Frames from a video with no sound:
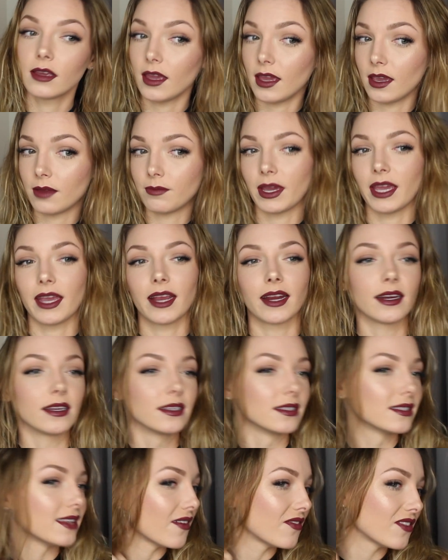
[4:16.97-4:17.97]
And my hair
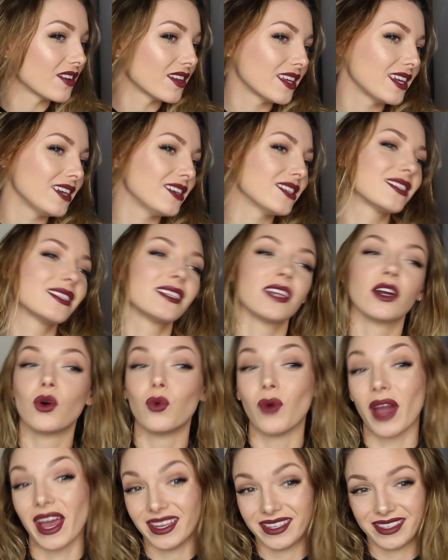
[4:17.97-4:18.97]
is definitely
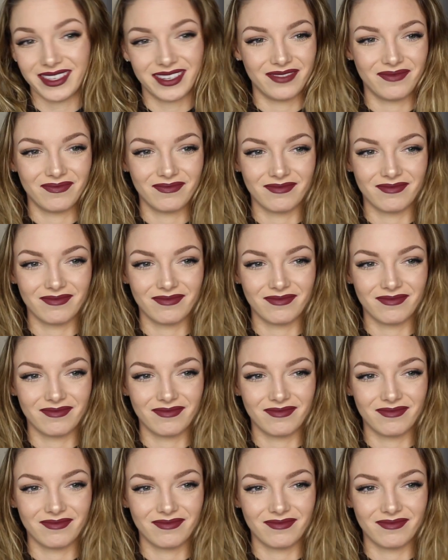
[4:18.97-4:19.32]
still wet